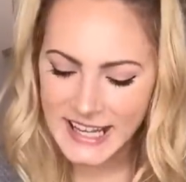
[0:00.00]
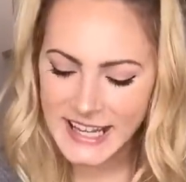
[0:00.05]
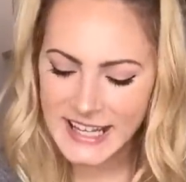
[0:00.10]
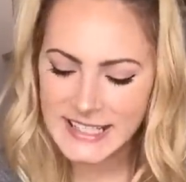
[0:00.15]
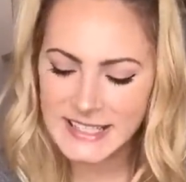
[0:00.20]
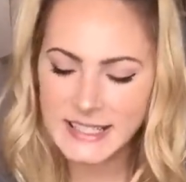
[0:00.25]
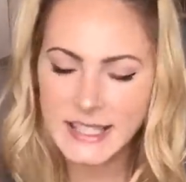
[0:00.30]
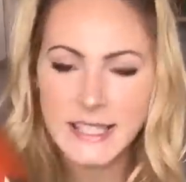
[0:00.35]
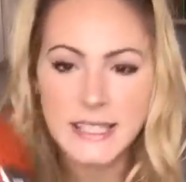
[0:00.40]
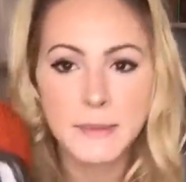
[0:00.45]

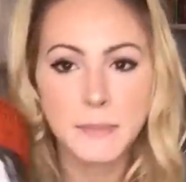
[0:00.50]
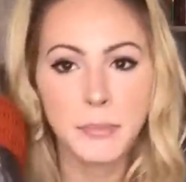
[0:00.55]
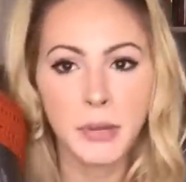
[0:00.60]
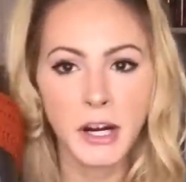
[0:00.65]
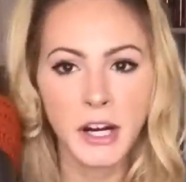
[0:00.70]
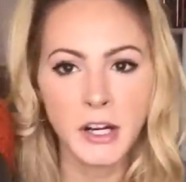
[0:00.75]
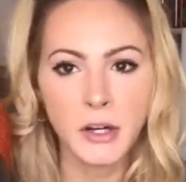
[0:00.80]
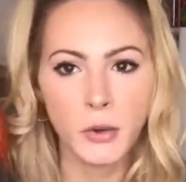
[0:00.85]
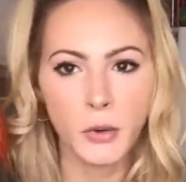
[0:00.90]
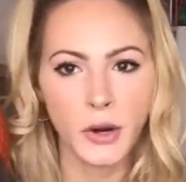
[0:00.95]
It's this
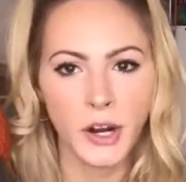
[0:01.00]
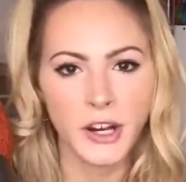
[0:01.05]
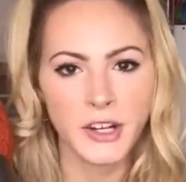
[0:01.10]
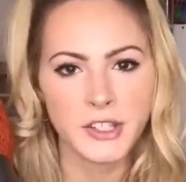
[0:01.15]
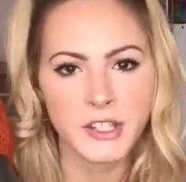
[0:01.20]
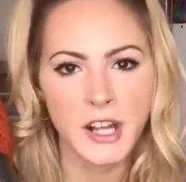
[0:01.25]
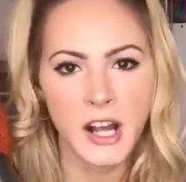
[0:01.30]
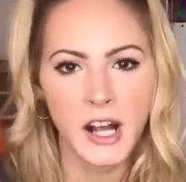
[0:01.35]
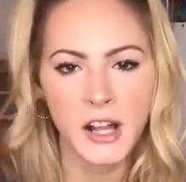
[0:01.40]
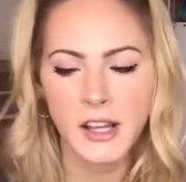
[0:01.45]
burnt
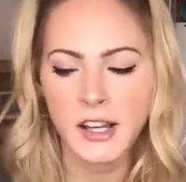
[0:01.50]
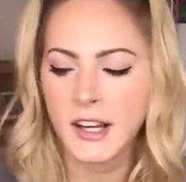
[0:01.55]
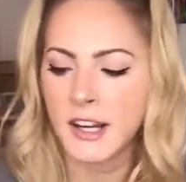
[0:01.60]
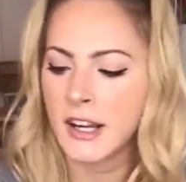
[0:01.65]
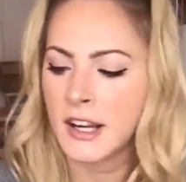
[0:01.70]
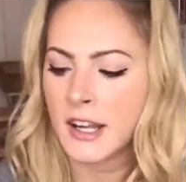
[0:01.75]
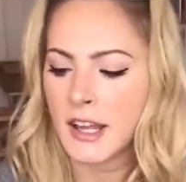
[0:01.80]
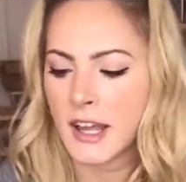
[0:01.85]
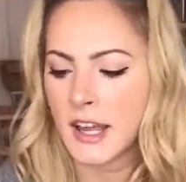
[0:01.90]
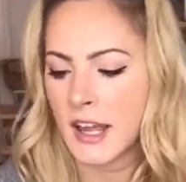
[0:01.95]
orange
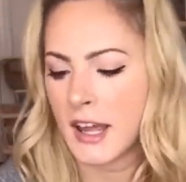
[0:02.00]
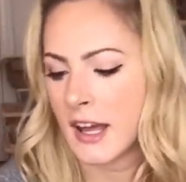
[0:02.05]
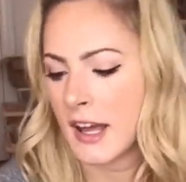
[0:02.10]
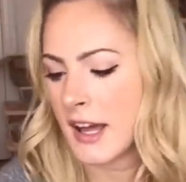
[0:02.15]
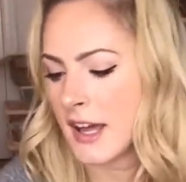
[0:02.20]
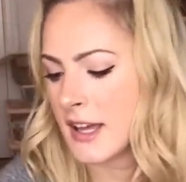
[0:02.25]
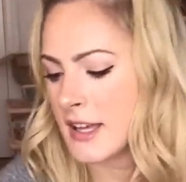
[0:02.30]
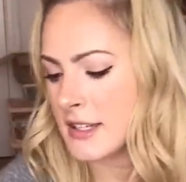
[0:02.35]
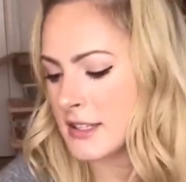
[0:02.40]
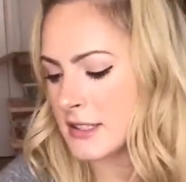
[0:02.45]
color
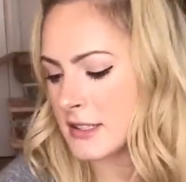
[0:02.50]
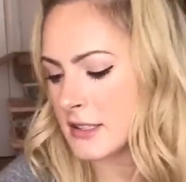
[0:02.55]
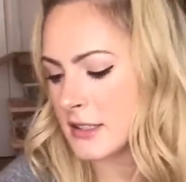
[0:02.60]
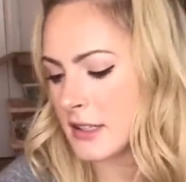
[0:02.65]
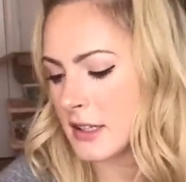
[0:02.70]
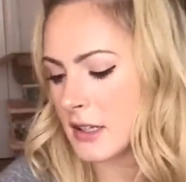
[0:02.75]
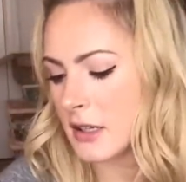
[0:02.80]
and